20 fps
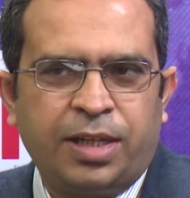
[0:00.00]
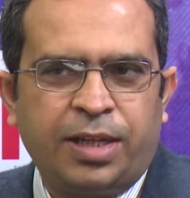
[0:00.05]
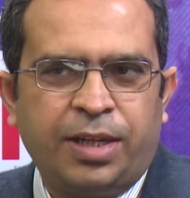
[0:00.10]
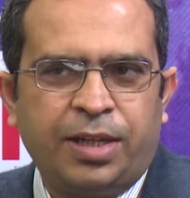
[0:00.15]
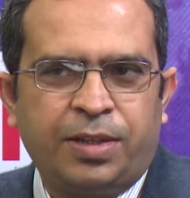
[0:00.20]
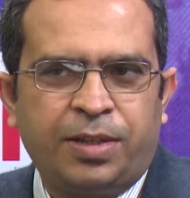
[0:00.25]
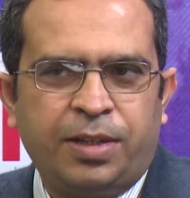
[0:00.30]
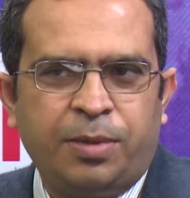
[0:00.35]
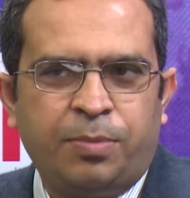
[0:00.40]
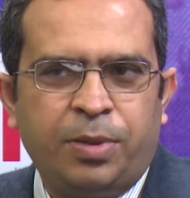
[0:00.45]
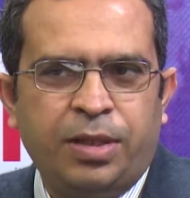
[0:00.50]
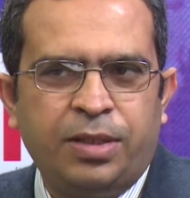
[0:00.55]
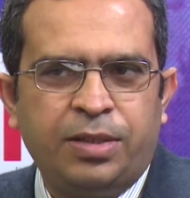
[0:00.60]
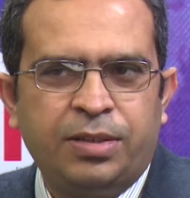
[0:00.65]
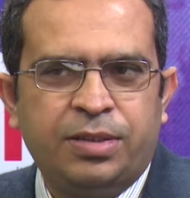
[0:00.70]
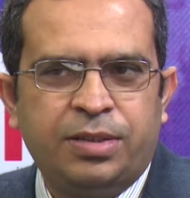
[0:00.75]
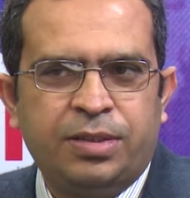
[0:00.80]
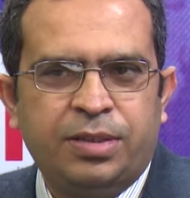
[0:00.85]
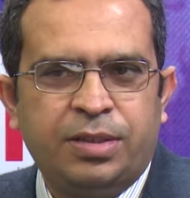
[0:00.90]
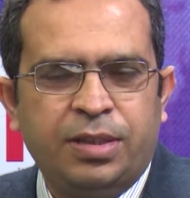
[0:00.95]

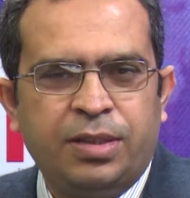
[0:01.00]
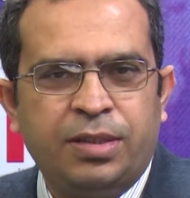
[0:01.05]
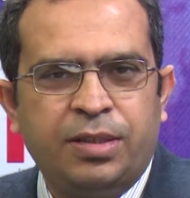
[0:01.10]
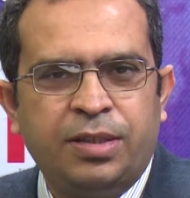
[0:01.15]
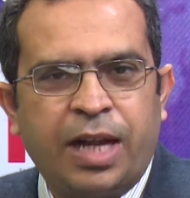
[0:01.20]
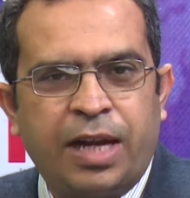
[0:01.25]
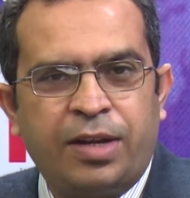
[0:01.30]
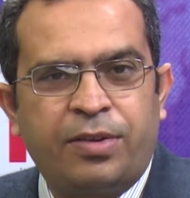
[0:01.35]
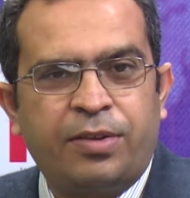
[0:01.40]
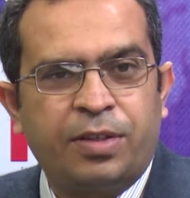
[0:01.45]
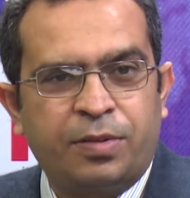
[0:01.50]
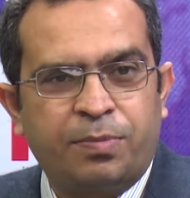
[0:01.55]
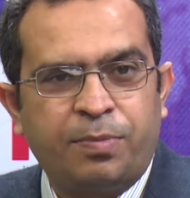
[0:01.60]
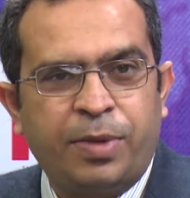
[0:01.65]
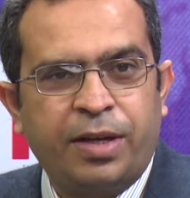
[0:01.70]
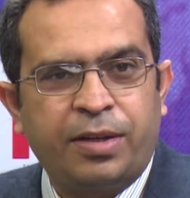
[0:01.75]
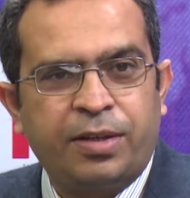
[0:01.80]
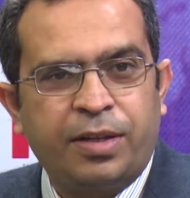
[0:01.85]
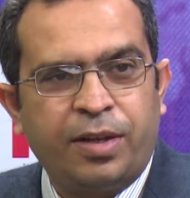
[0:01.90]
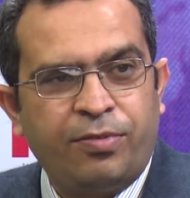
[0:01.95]
tenecteplase in that
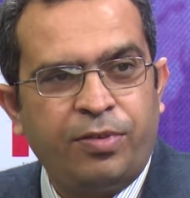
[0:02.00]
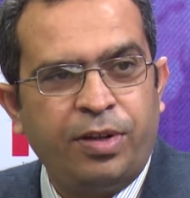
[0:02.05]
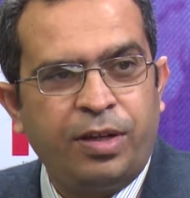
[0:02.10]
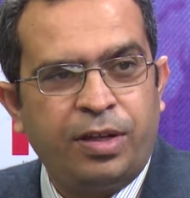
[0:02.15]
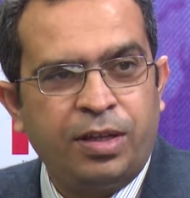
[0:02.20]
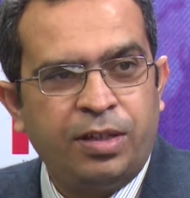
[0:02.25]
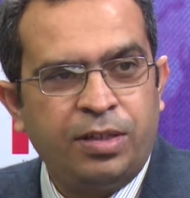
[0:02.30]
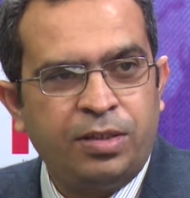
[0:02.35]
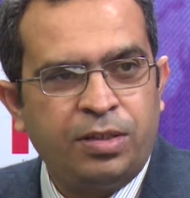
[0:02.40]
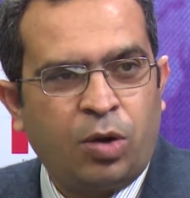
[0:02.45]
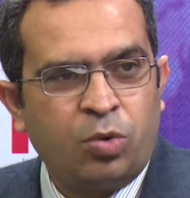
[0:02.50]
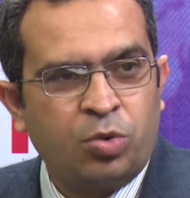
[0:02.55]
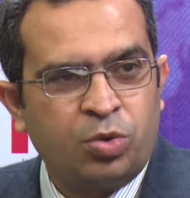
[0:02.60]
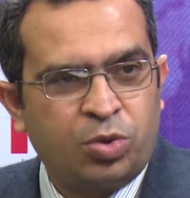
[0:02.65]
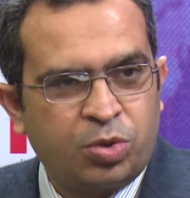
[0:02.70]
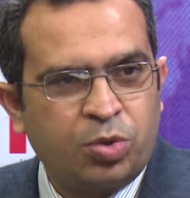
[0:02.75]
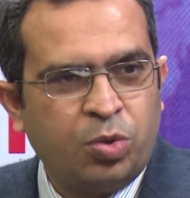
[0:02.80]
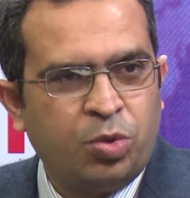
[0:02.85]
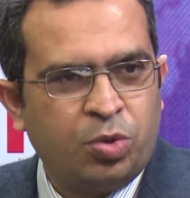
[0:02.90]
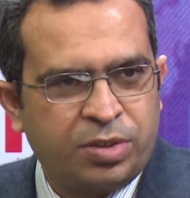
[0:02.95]
respect definitely
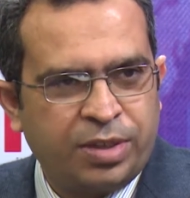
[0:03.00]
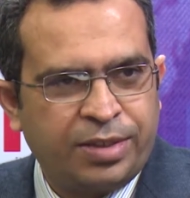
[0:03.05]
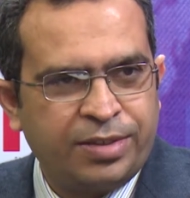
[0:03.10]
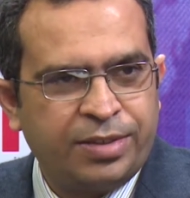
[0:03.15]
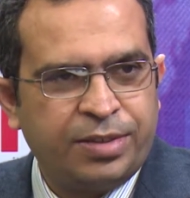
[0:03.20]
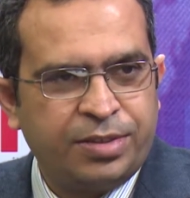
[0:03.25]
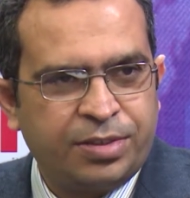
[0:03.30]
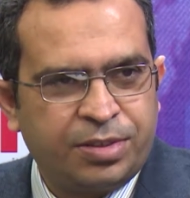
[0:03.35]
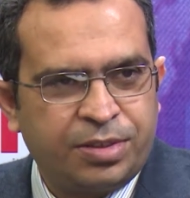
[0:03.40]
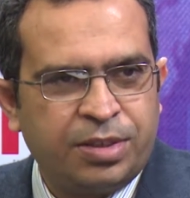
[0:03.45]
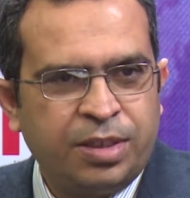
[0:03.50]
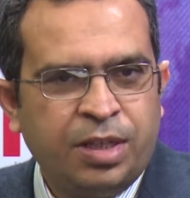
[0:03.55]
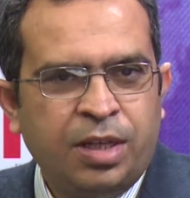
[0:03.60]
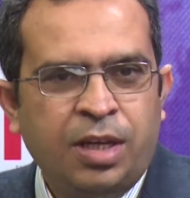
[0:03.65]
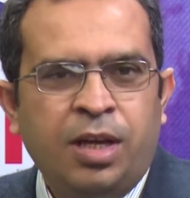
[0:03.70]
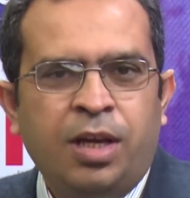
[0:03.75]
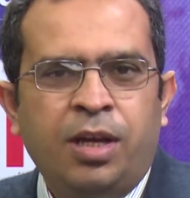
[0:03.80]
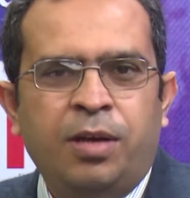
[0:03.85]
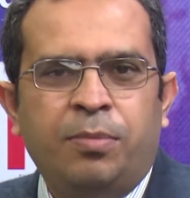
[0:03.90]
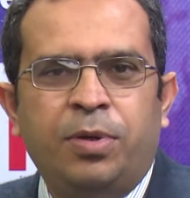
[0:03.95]
outscores others,
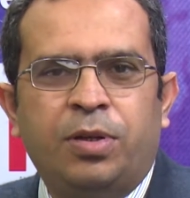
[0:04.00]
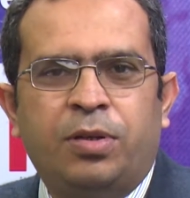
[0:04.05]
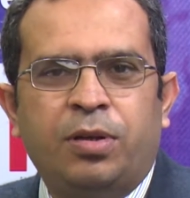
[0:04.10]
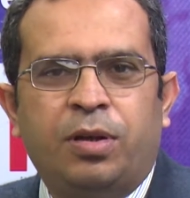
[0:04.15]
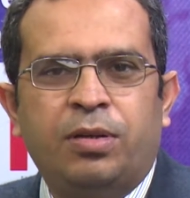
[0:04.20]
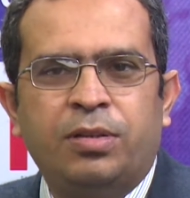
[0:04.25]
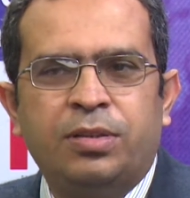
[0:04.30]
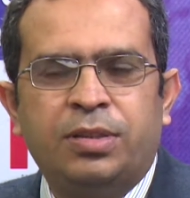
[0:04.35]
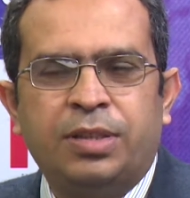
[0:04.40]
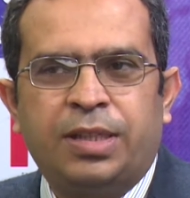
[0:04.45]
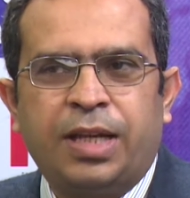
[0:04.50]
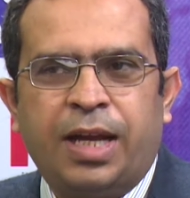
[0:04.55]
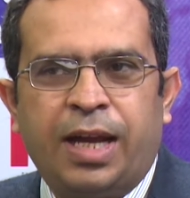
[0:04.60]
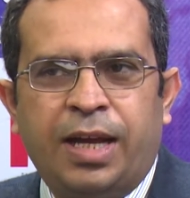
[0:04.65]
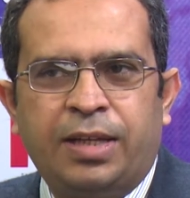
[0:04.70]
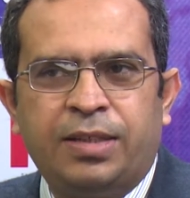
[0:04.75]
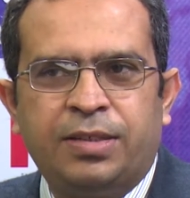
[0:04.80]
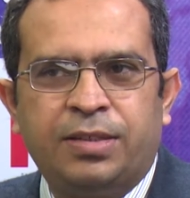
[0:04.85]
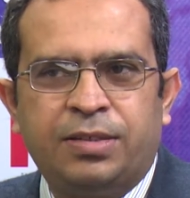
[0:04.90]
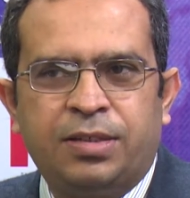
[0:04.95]
because it has